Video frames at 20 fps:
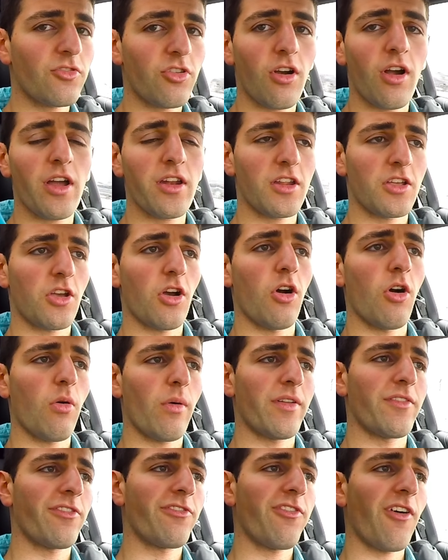of trying to
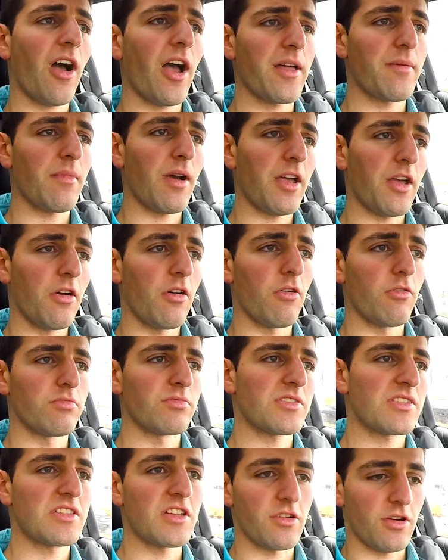go and find my
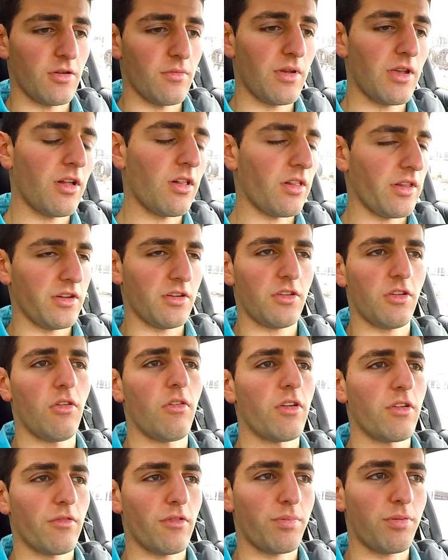own steering wheel and
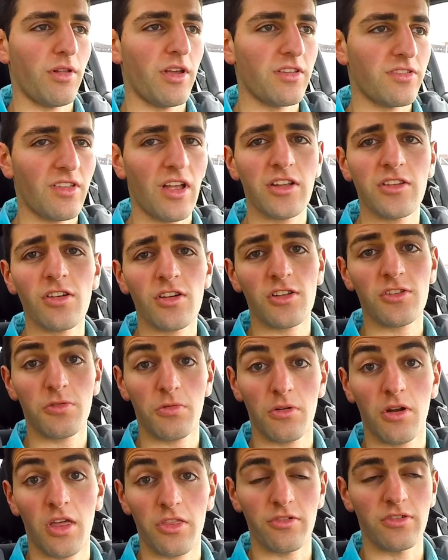going to replace it, I took it
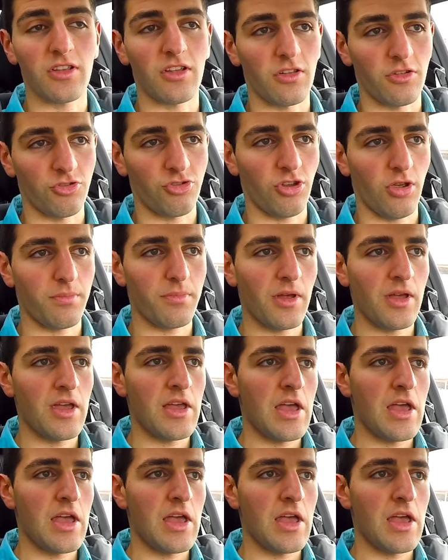to another dealership.